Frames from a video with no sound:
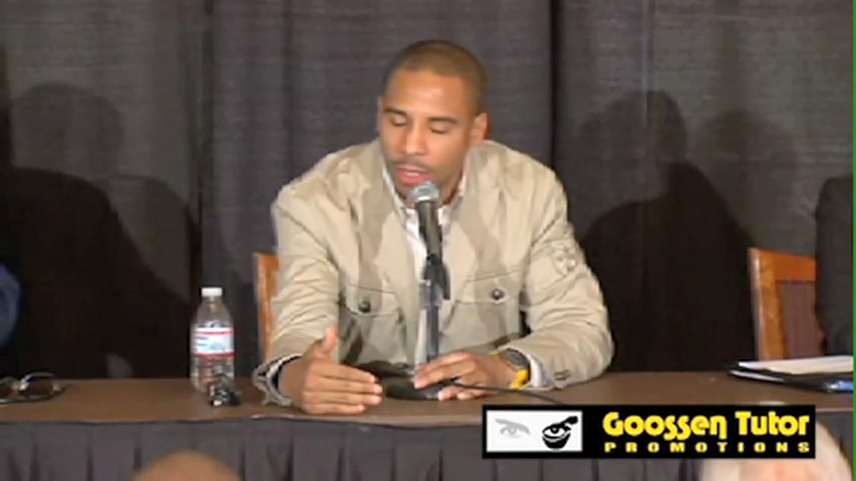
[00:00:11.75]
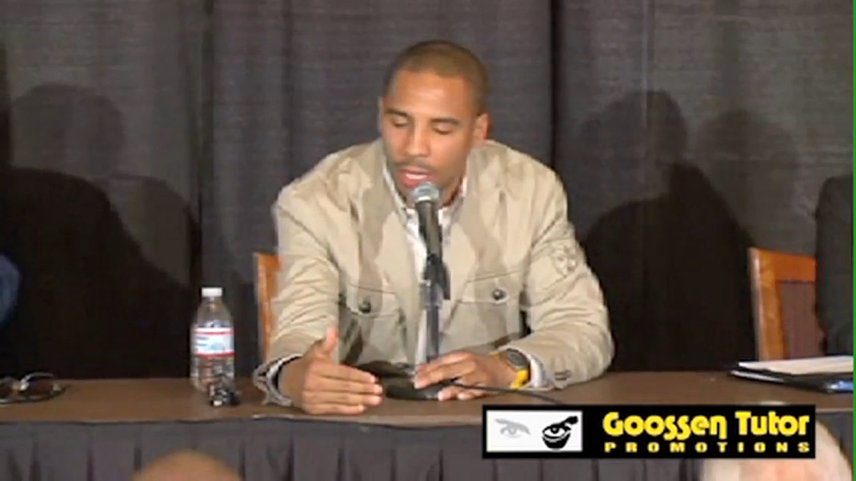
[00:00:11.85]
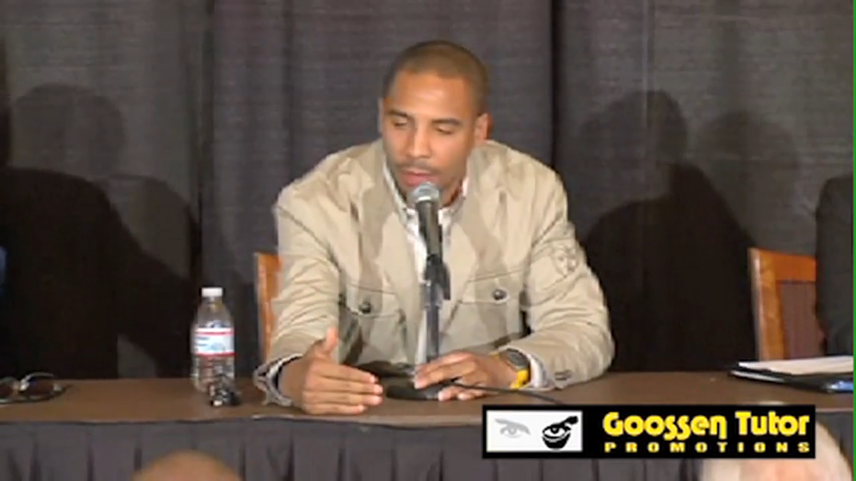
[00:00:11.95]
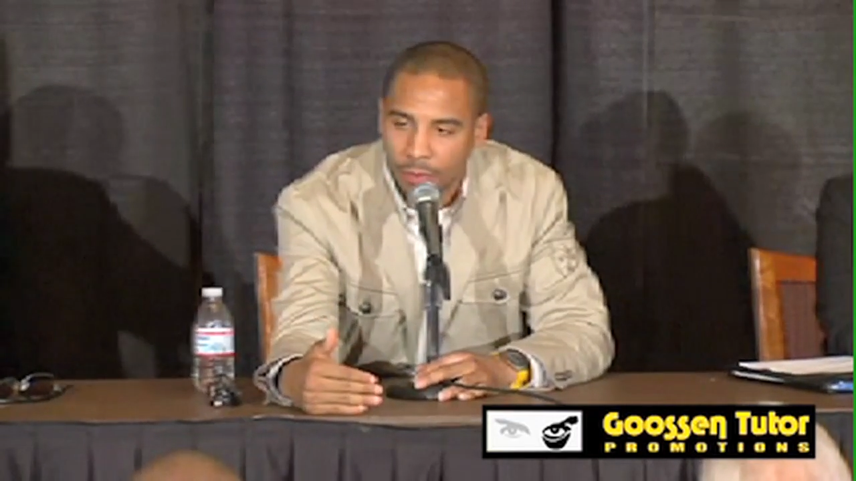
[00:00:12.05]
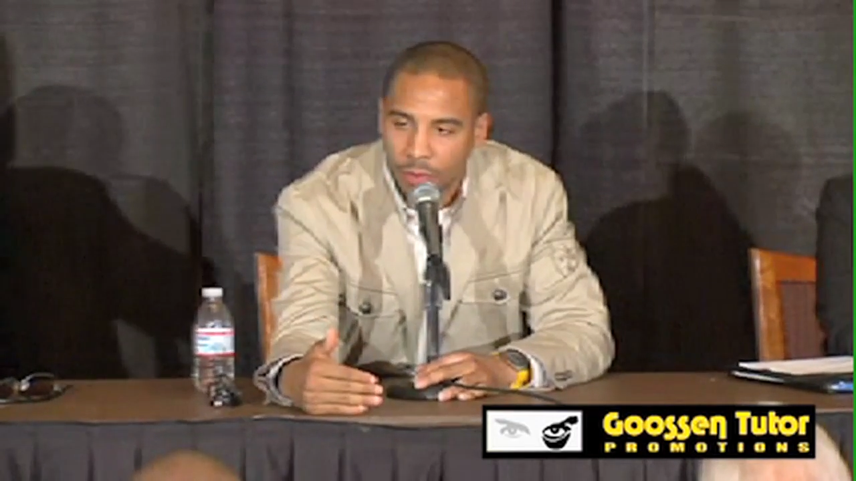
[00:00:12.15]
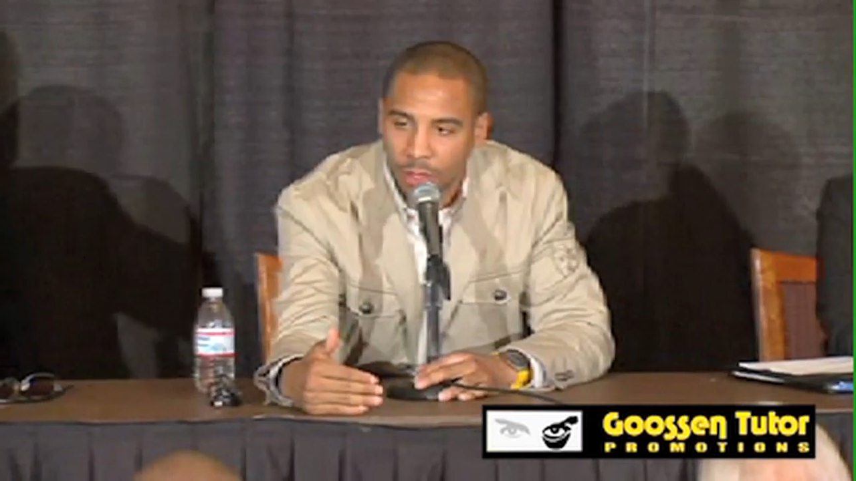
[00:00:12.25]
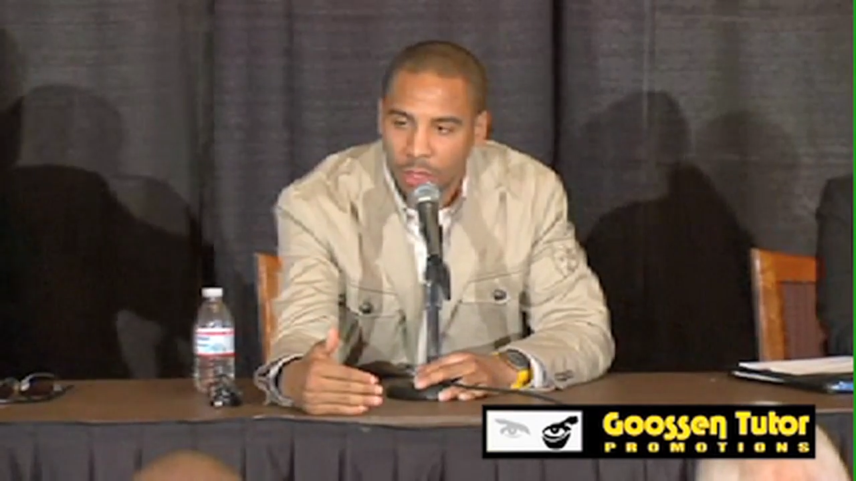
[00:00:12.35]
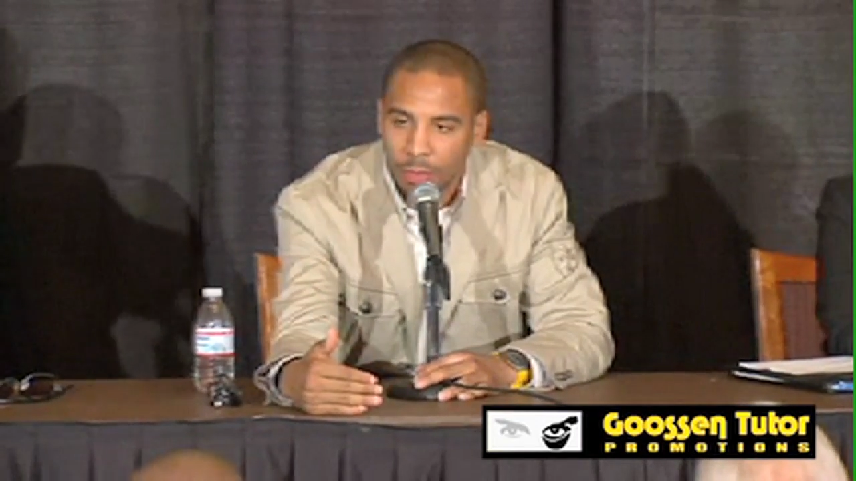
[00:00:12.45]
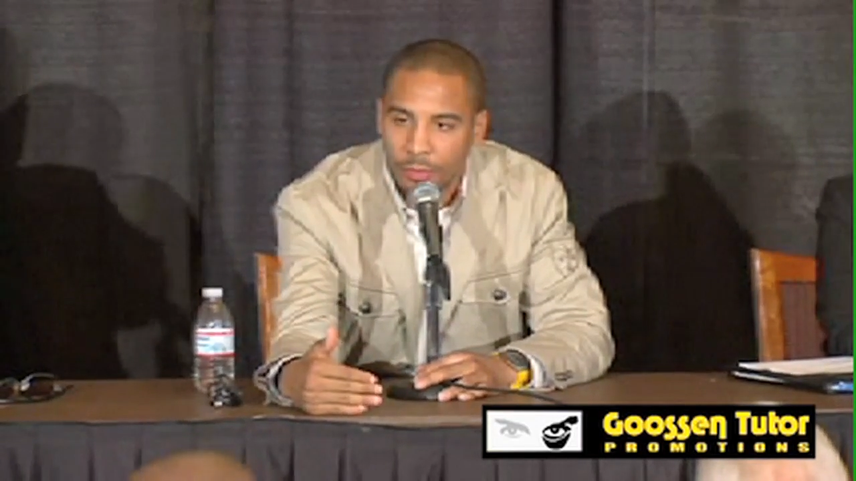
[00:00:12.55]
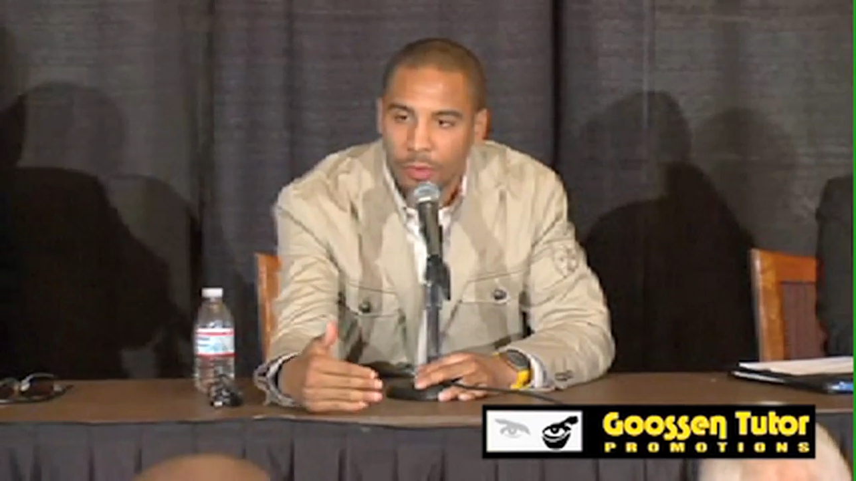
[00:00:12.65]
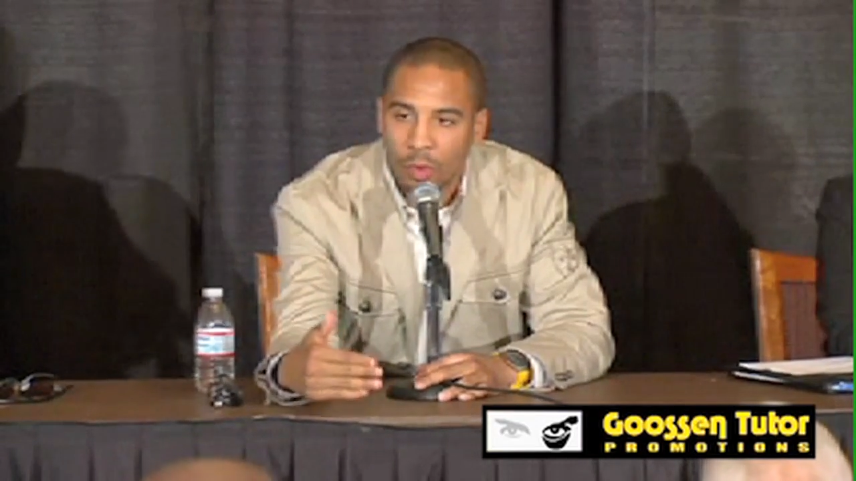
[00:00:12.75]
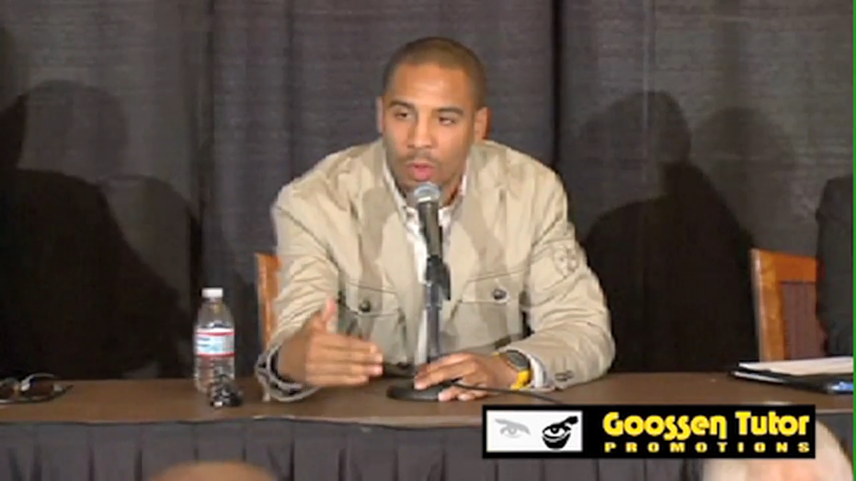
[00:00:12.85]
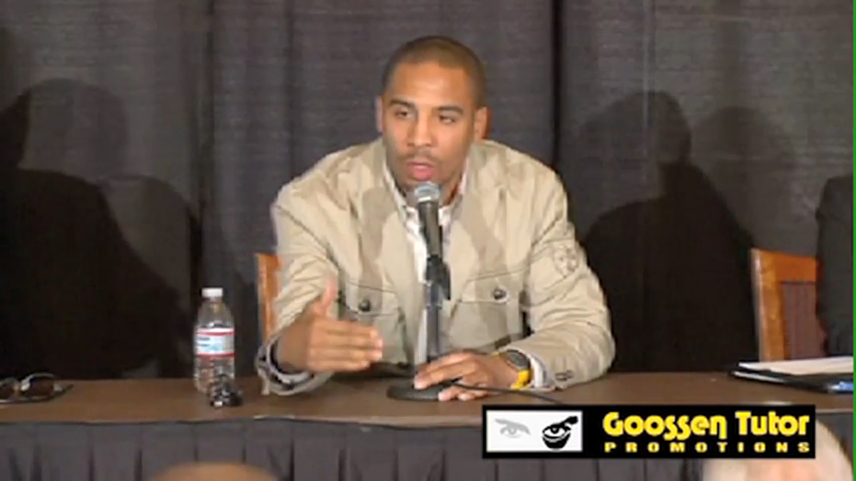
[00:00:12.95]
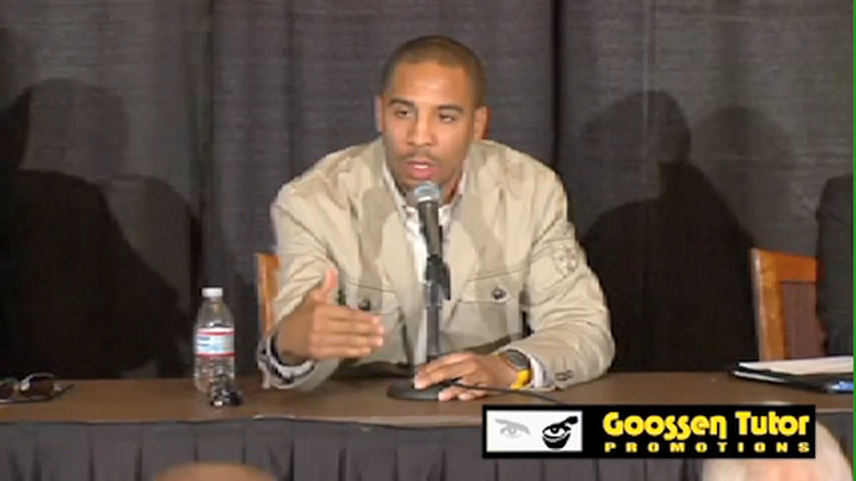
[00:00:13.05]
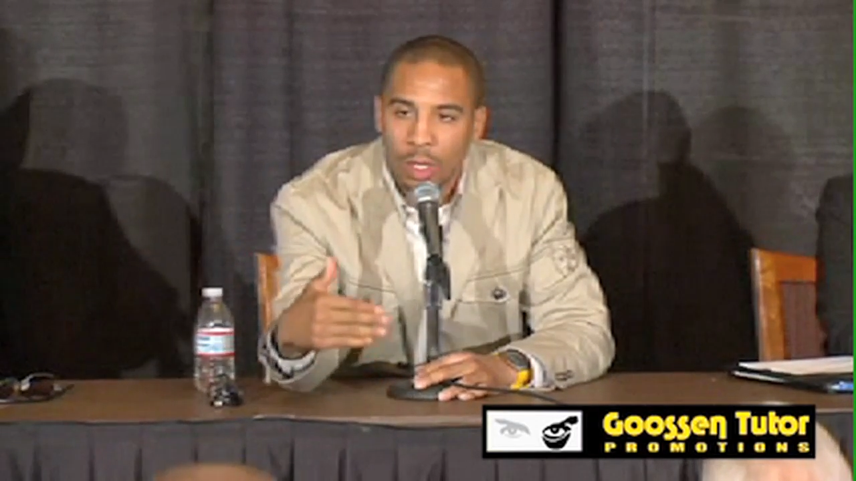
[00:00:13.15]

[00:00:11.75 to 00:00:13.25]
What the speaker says: conferences, before